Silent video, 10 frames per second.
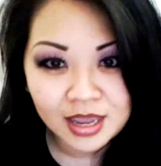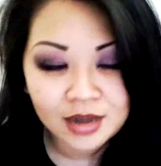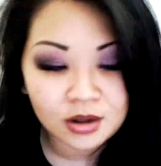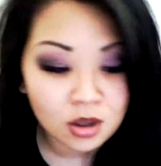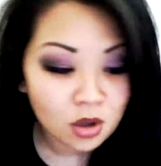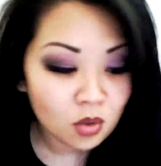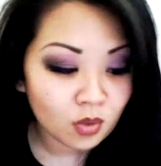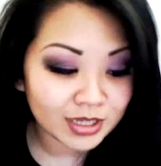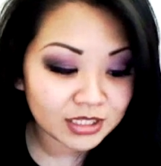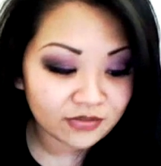And
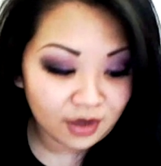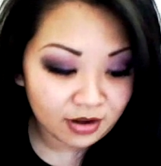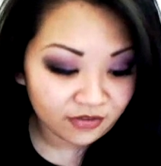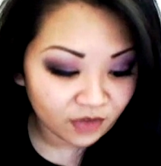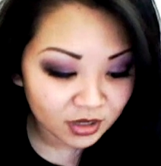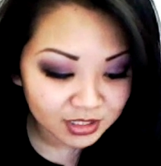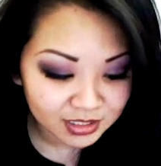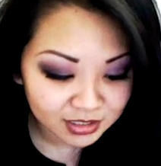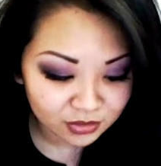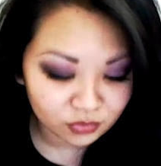what's the very
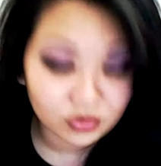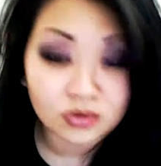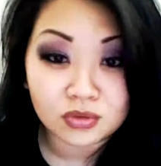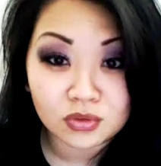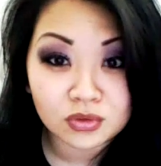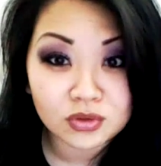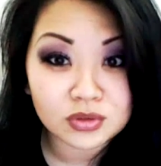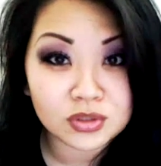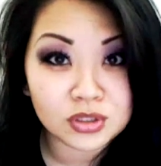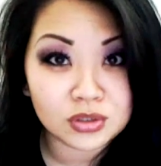first rule
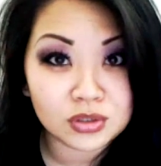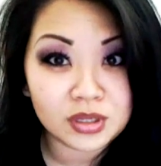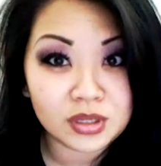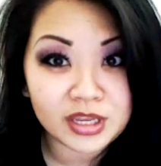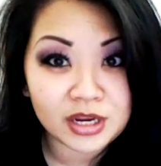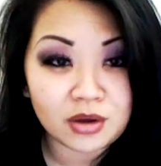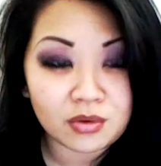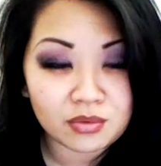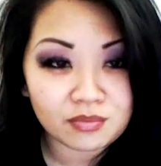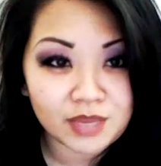to,
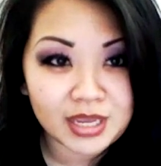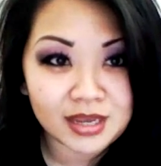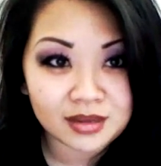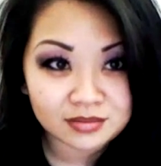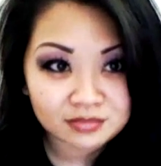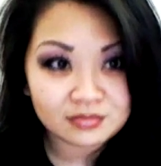being